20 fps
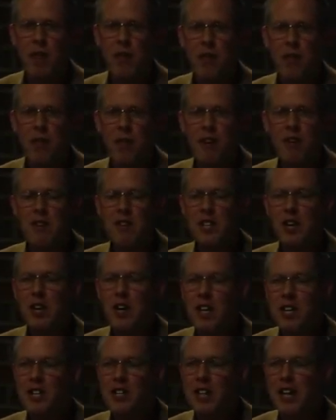there is an
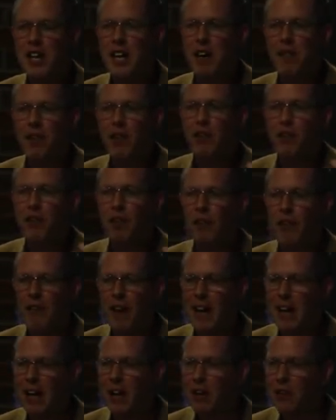idea that
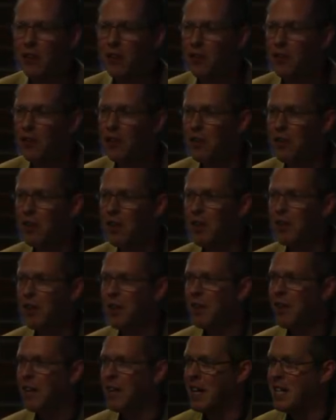surveillance
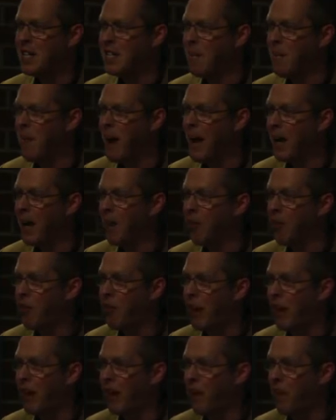is a bad
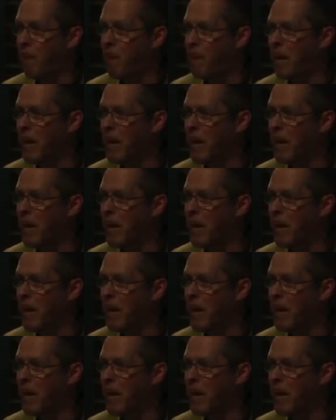thing.